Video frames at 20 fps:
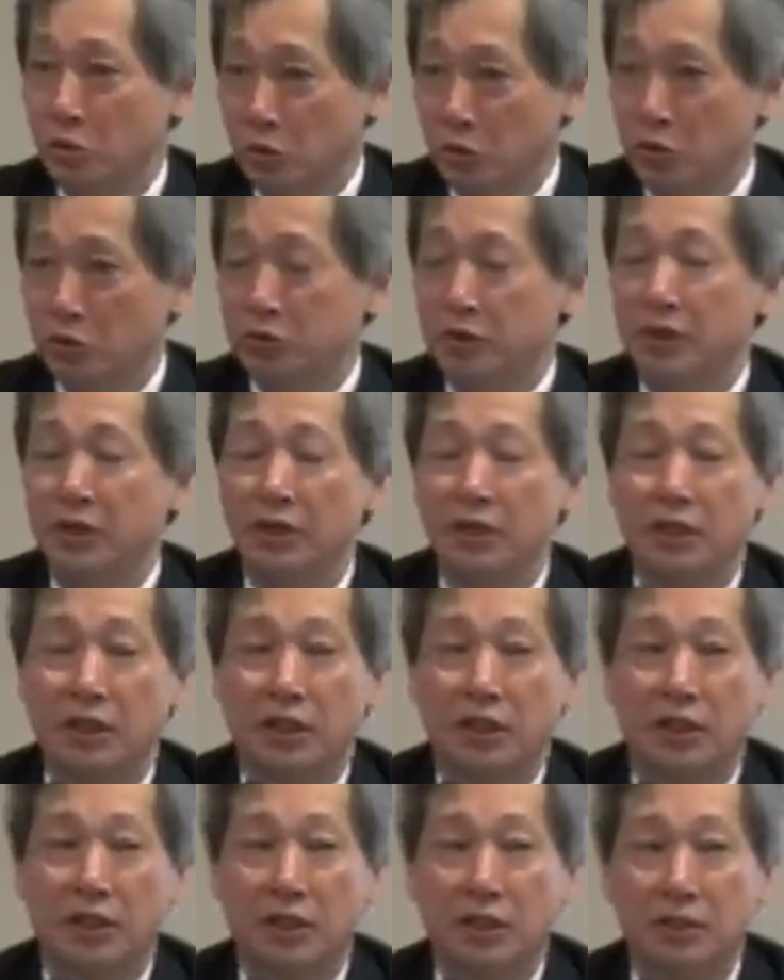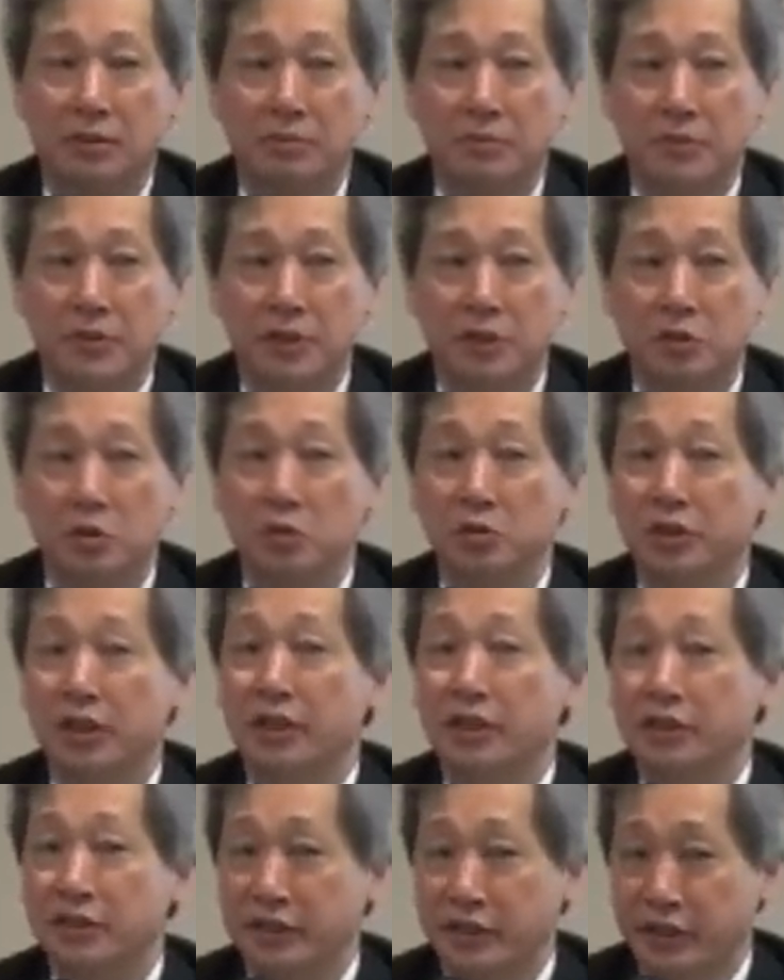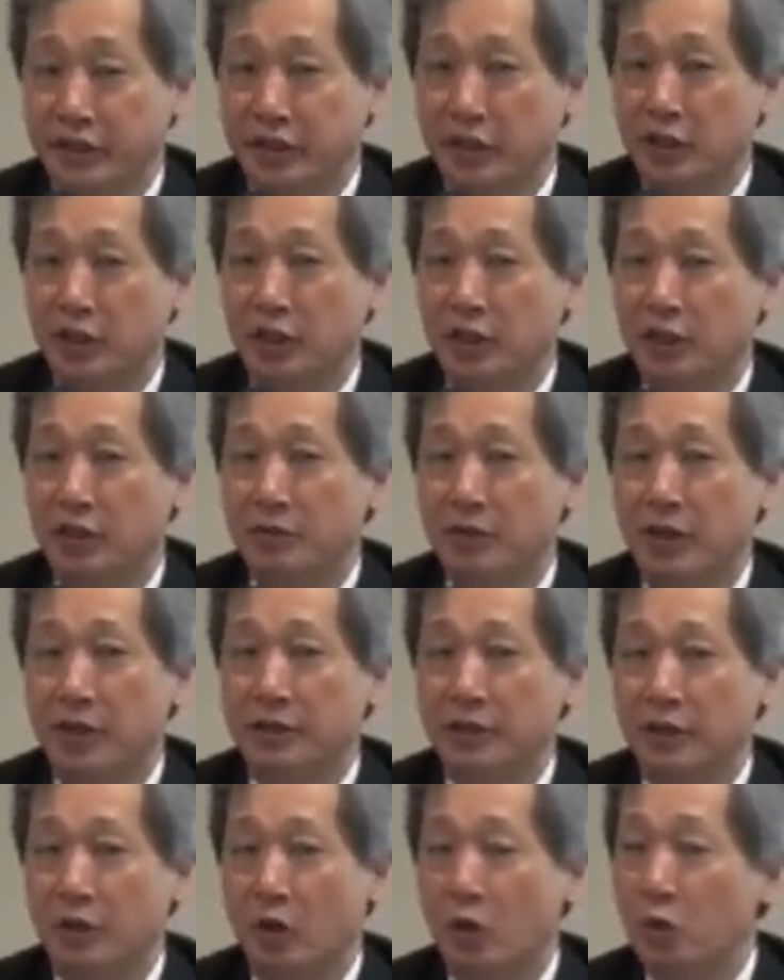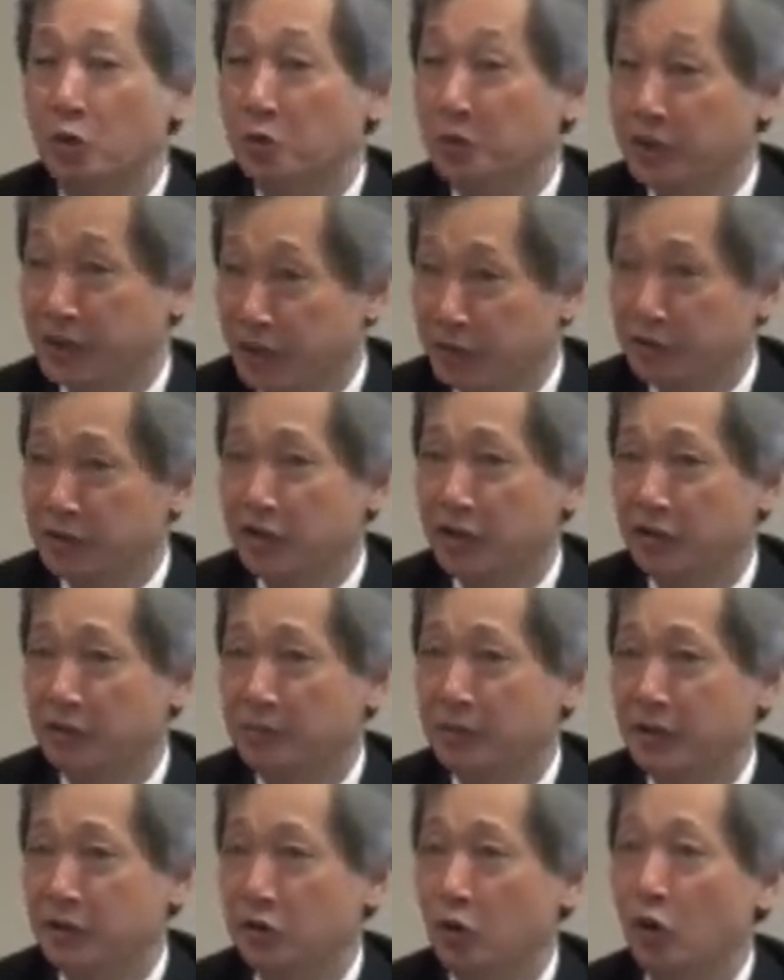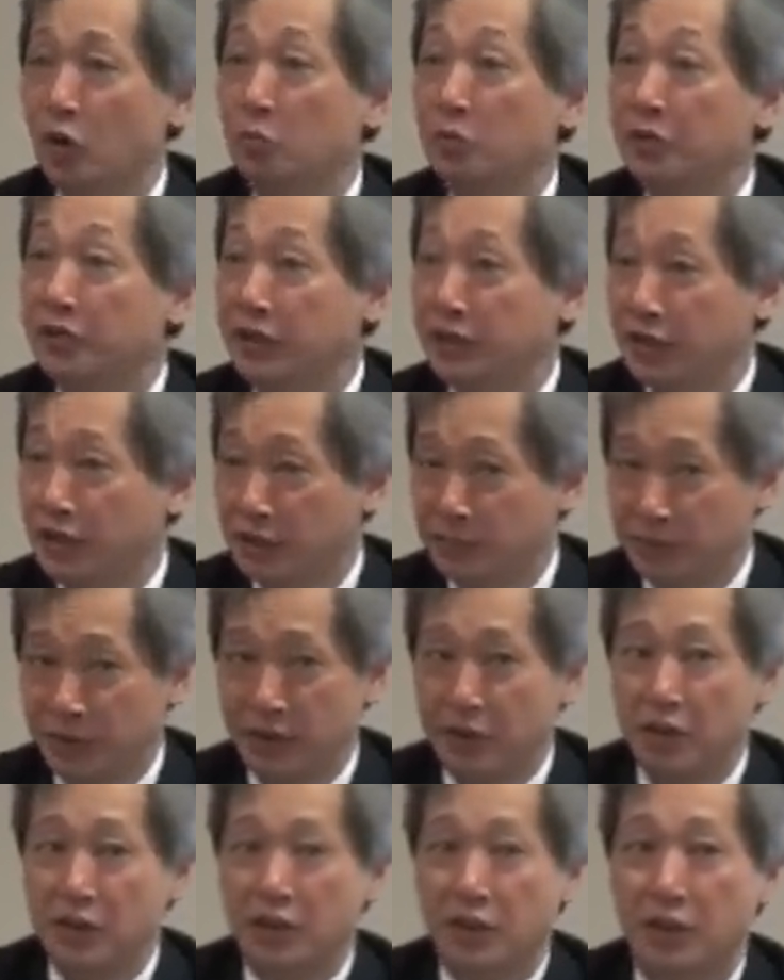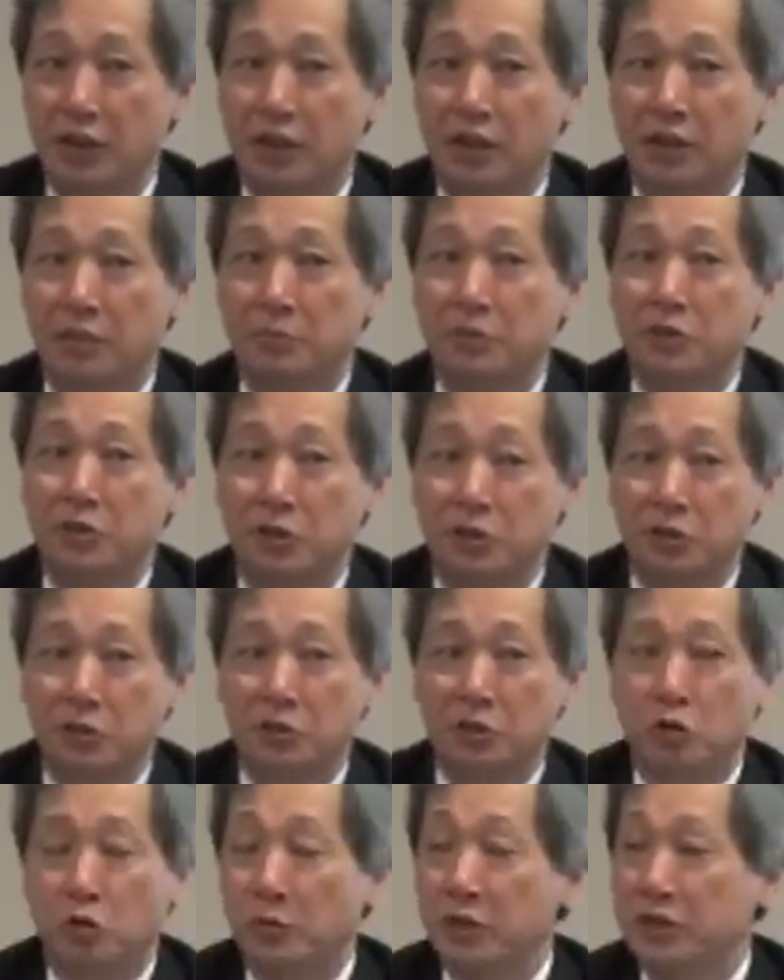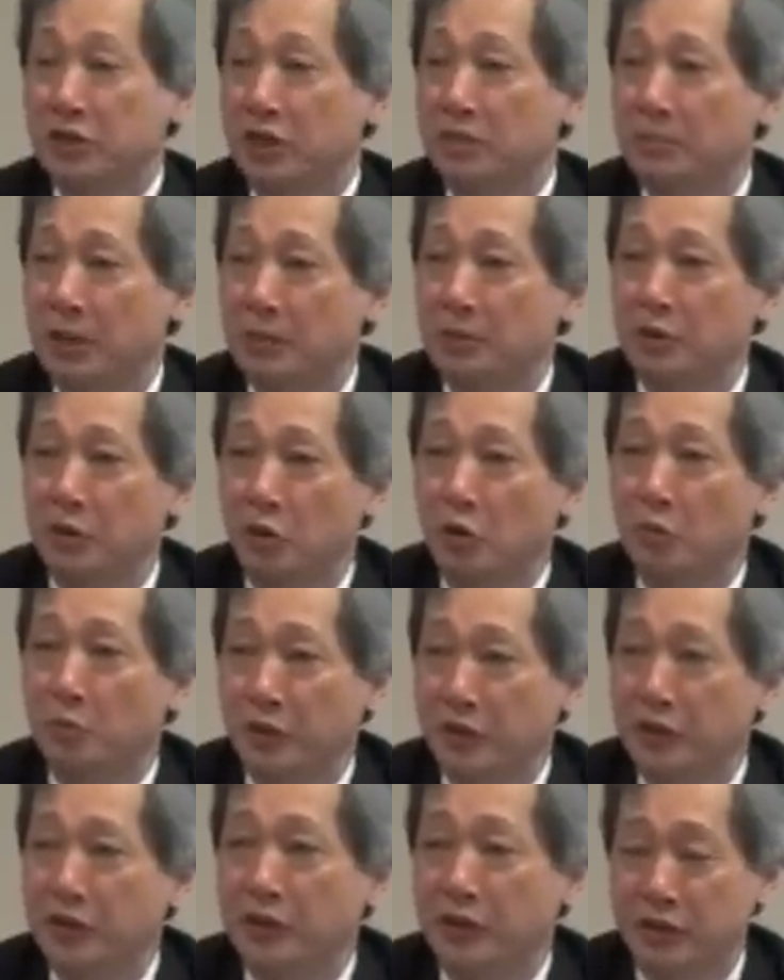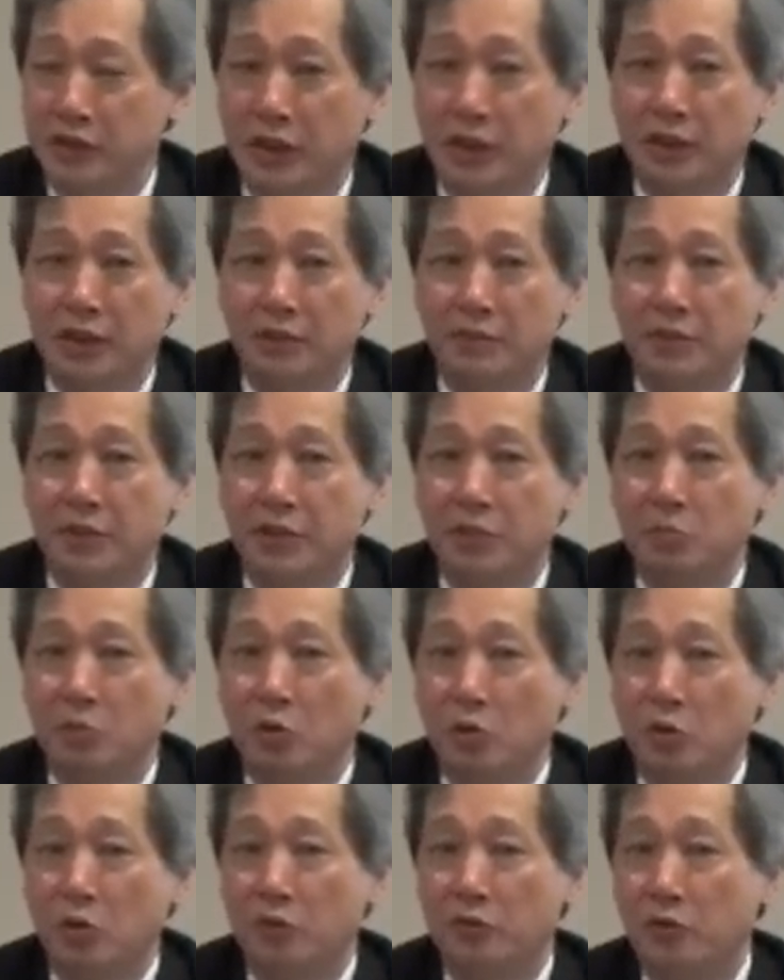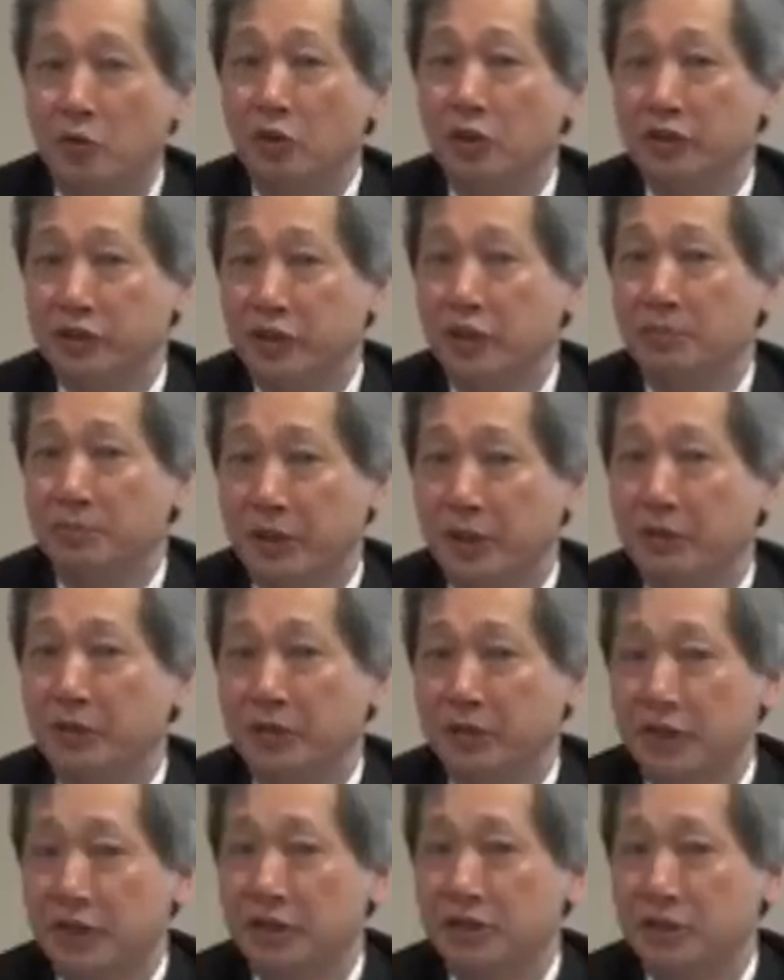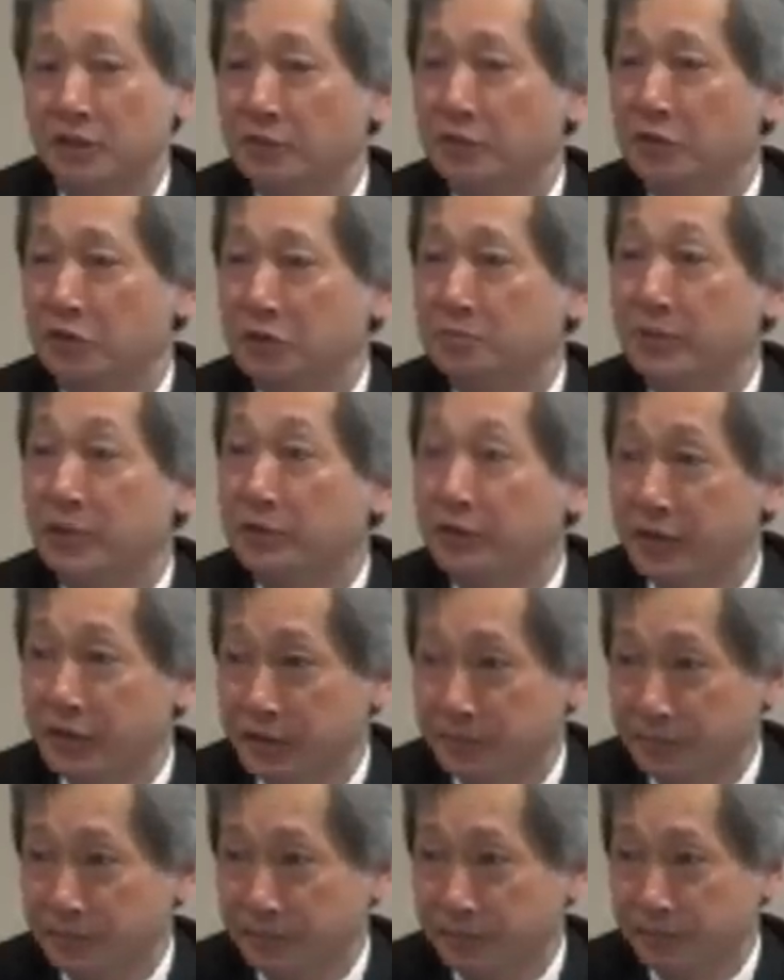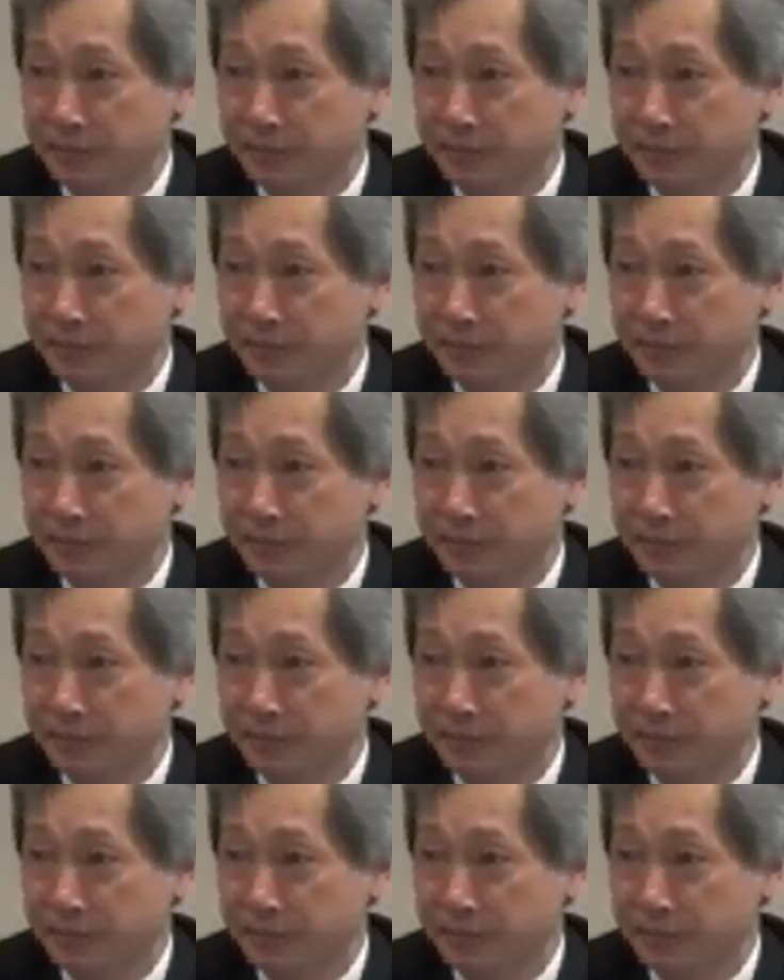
to um, the society, uh, an authoritarian government opening up um, to domestic public opinion, um, the more volatile period is the first period.